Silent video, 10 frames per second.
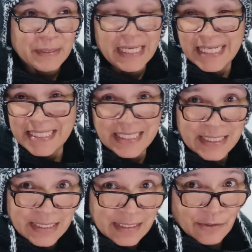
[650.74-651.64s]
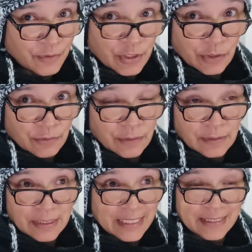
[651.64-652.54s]
places, not that you'll
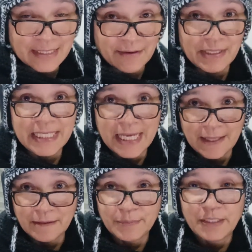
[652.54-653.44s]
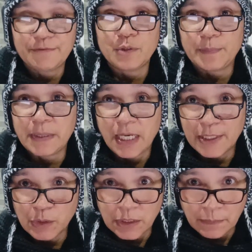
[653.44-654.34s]
necessarily get them, but if you apply,
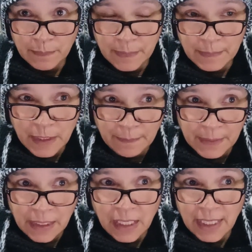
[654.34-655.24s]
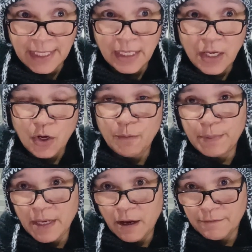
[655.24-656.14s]
you can apply on
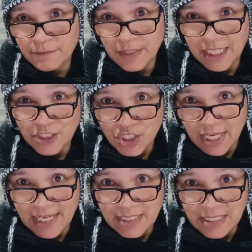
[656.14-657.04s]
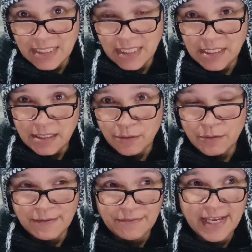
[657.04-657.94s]
behalf of each entity. So
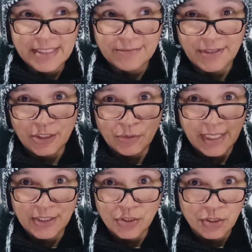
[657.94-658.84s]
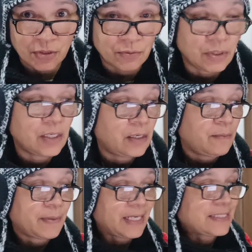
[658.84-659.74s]
effectively you get two
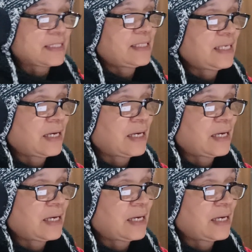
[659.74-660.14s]
bites at the